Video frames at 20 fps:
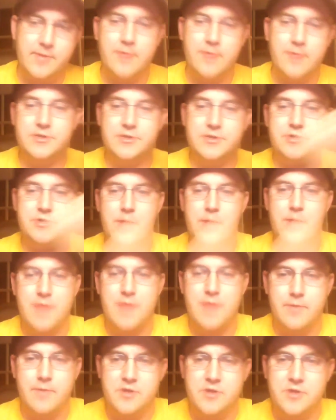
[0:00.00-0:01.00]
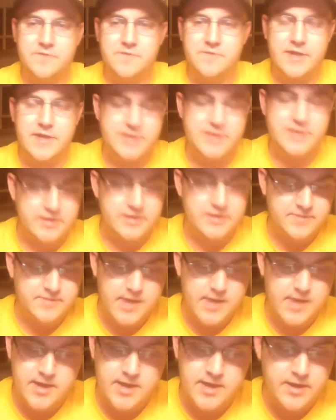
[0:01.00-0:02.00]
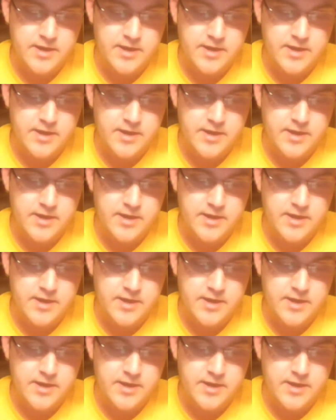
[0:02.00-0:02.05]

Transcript: to scrape that much for that second spot.